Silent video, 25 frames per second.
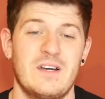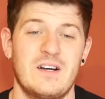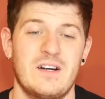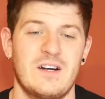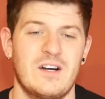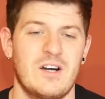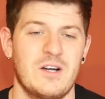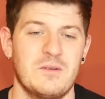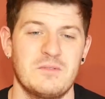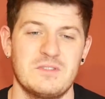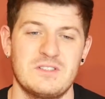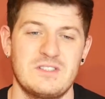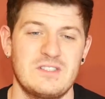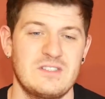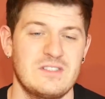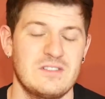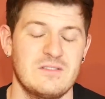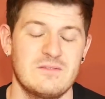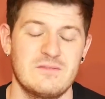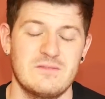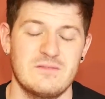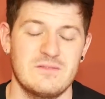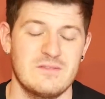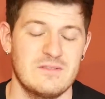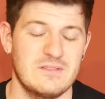I
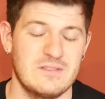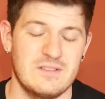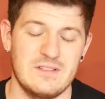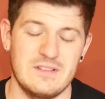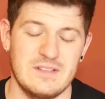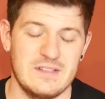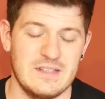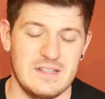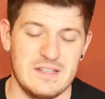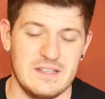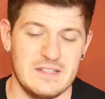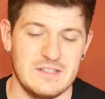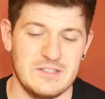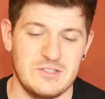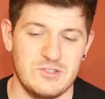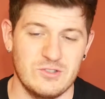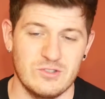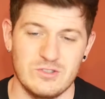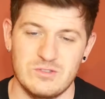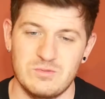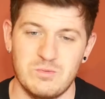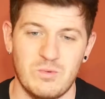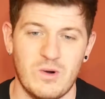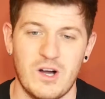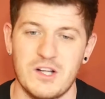was
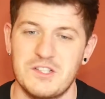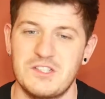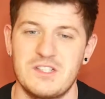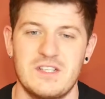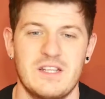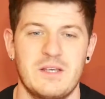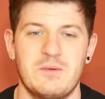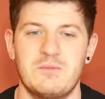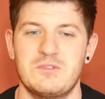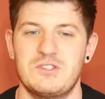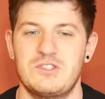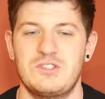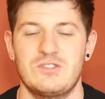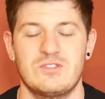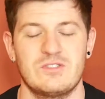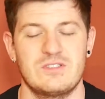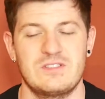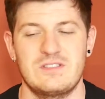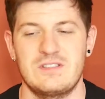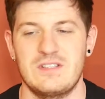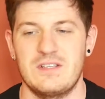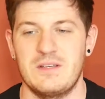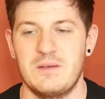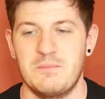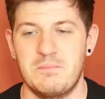just watching it. It was
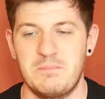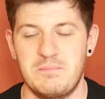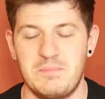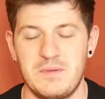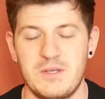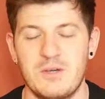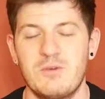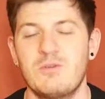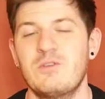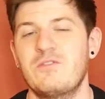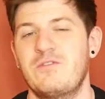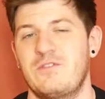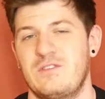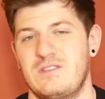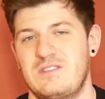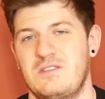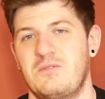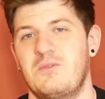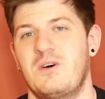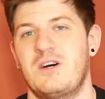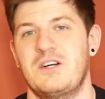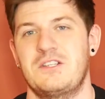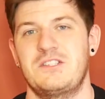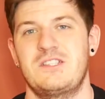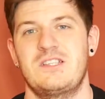just beautiful to
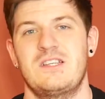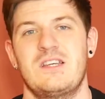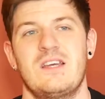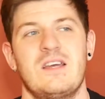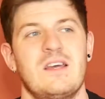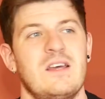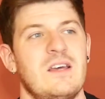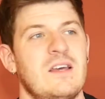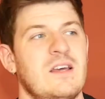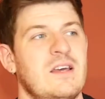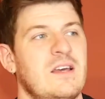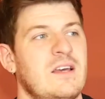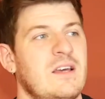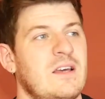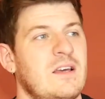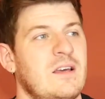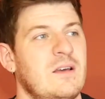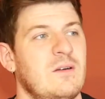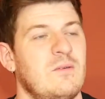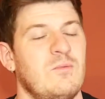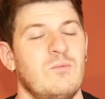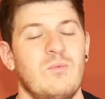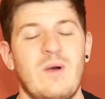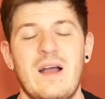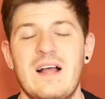watch.
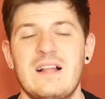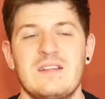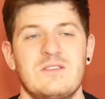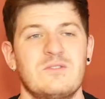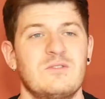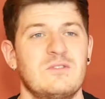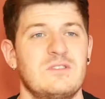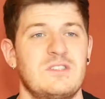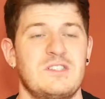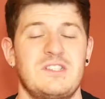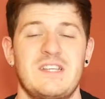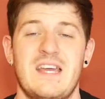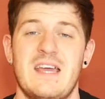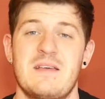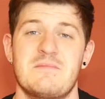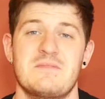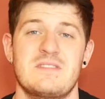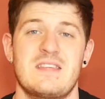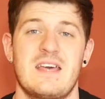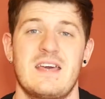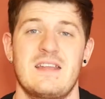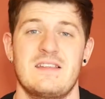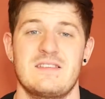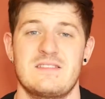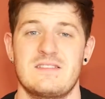Well done to James
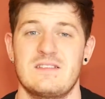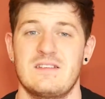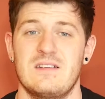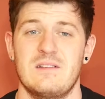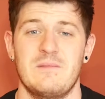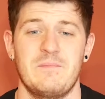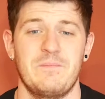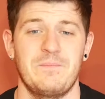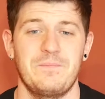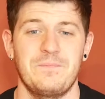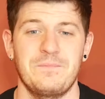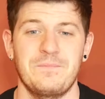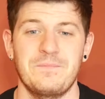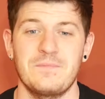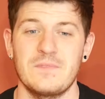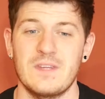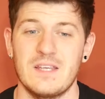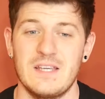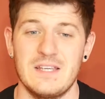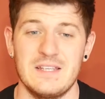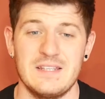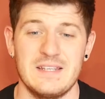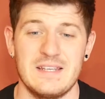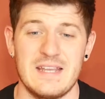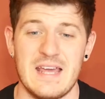Tennyson.
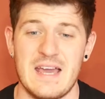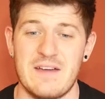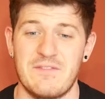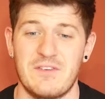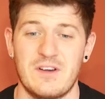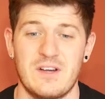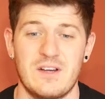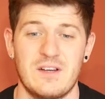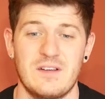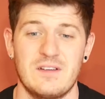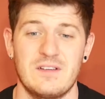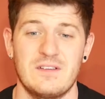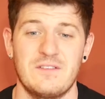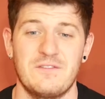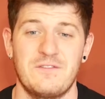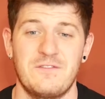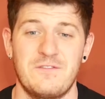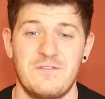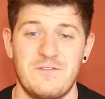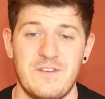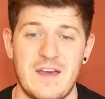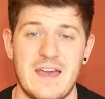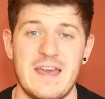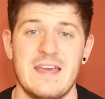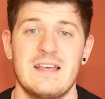He never
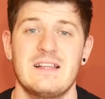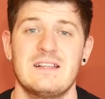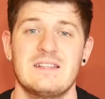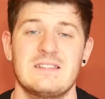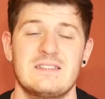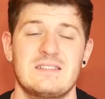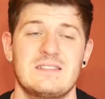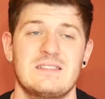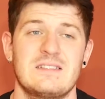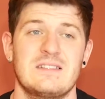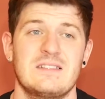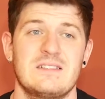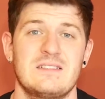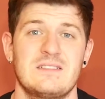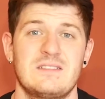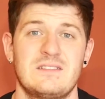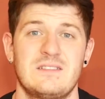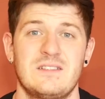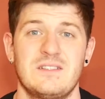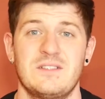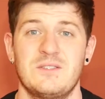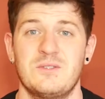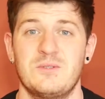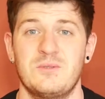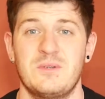fails
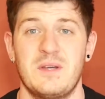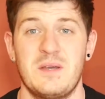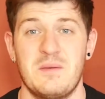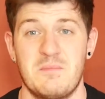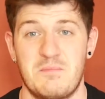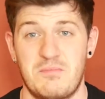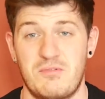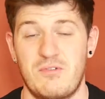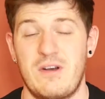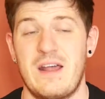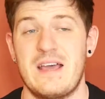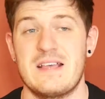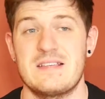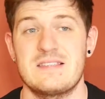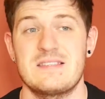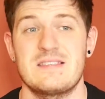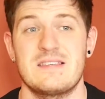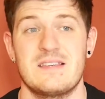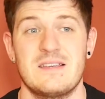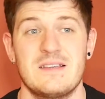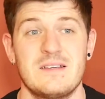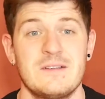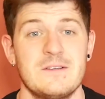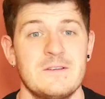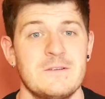to
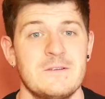impress.